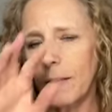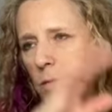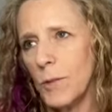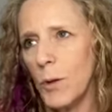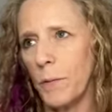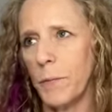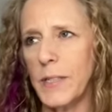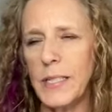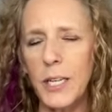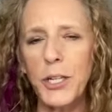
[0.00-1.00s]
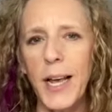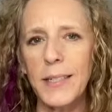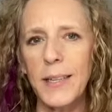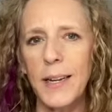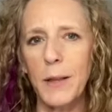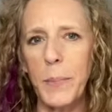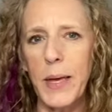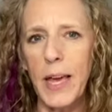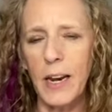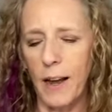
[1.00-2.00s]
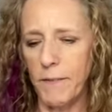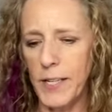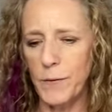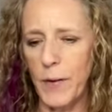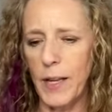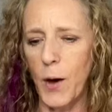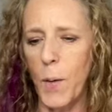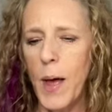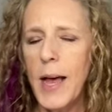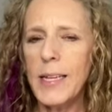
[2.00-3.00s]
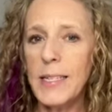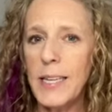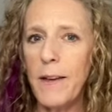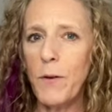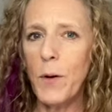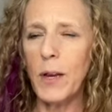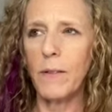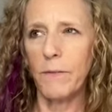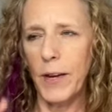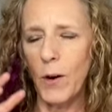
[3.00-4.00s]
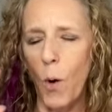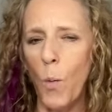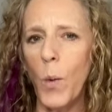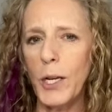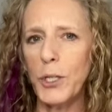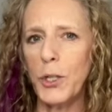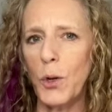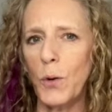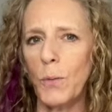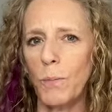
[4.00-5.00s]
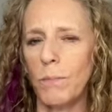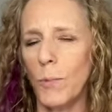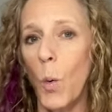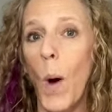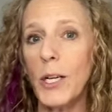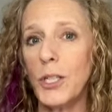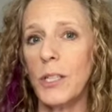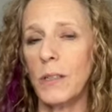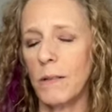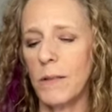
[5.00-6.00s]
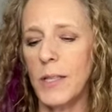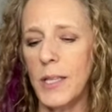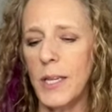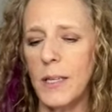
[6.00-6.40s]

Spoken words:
sort of suggested at the beginning of this video, see if you can figure out which question